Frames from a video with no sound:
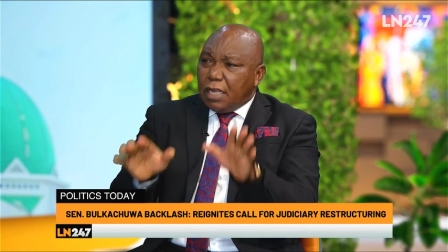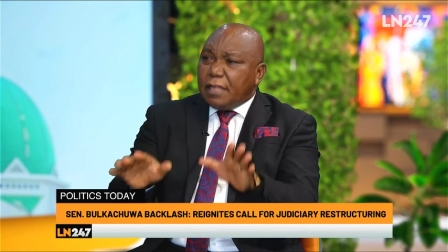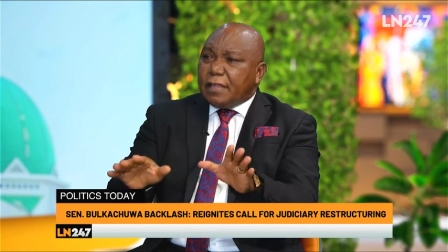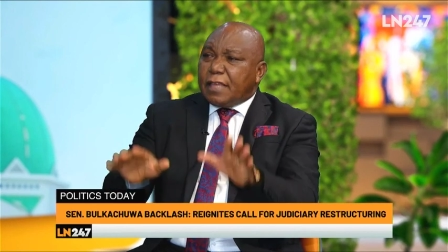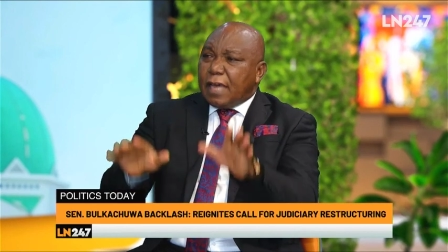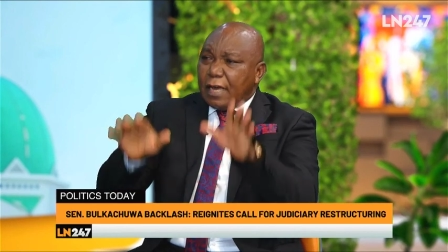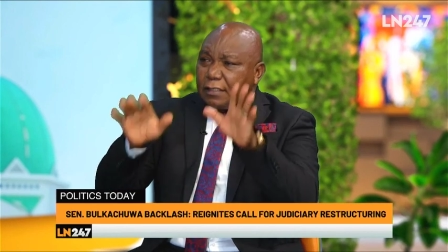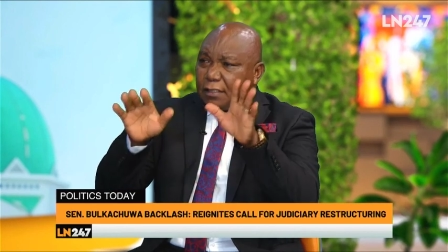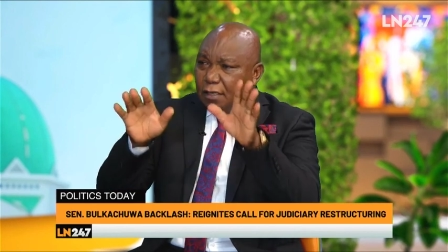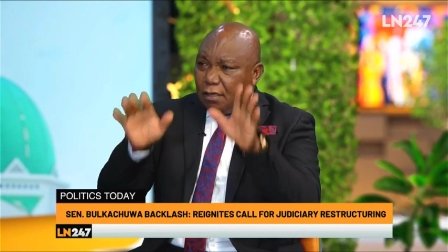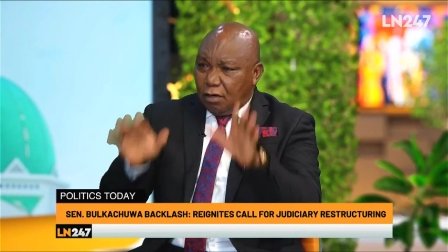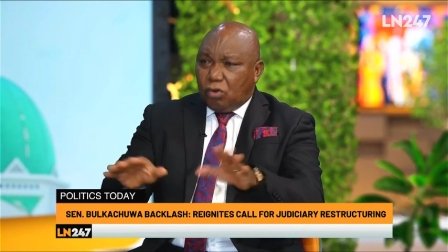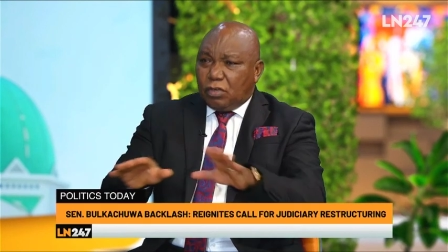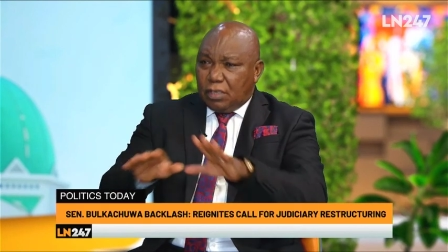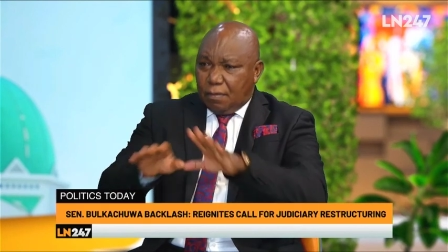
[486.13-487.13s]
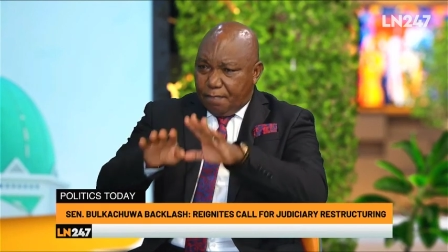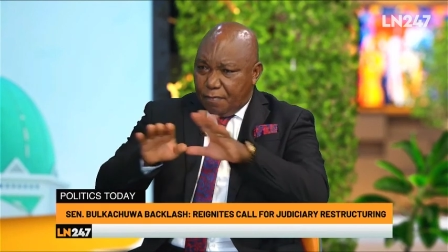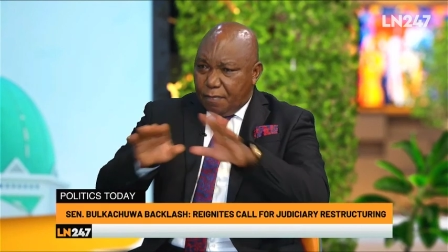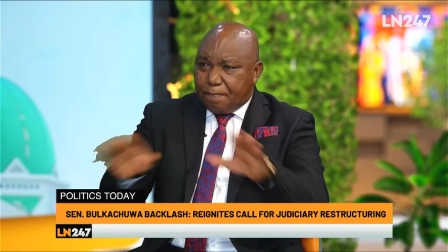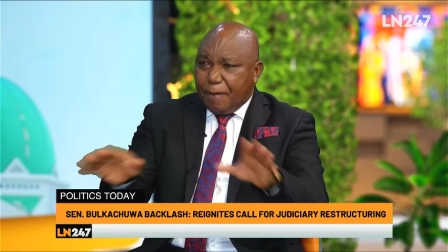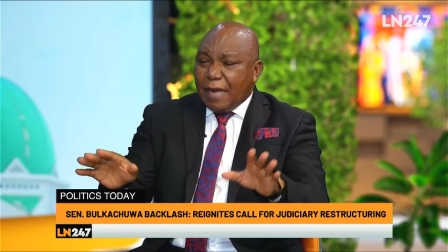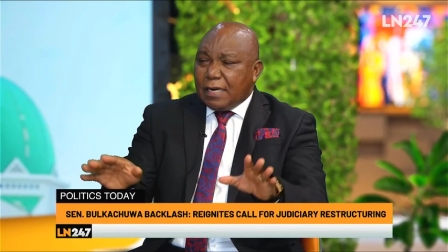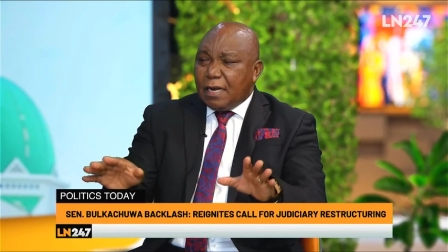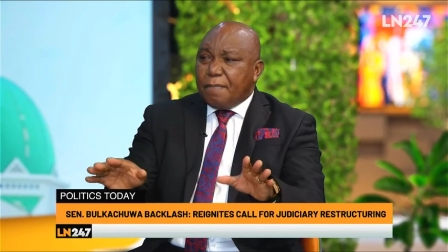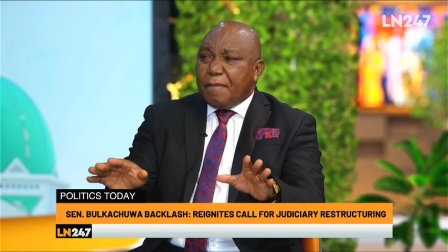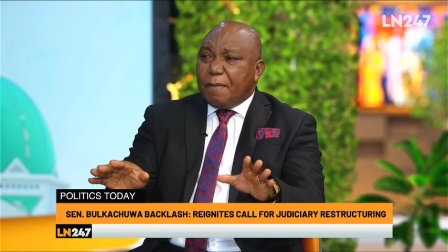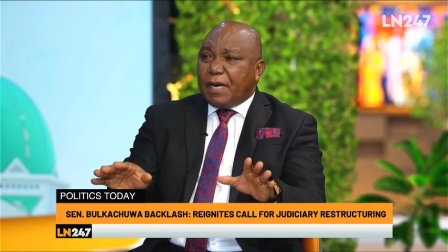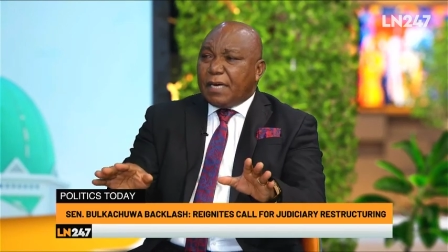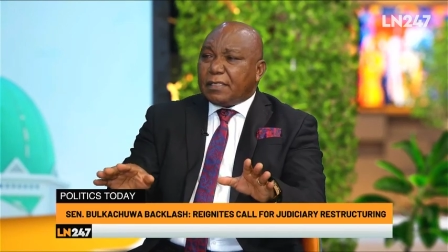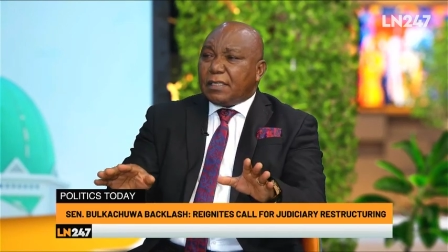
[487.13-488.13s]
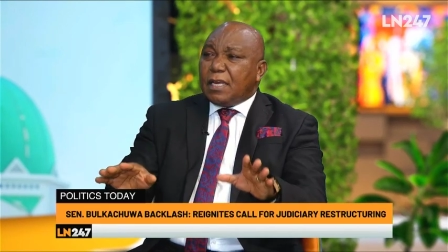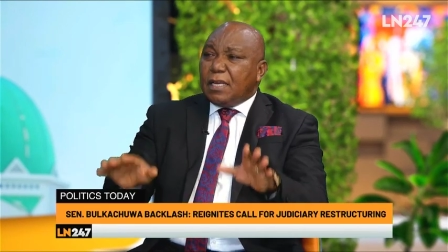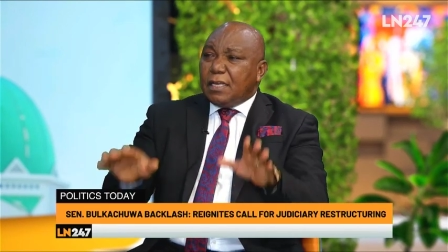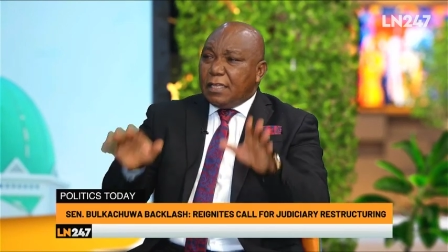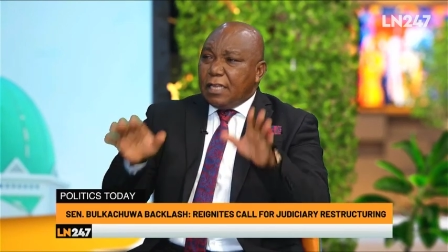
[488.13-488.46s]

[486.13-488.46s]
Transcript: in that, or the panel members,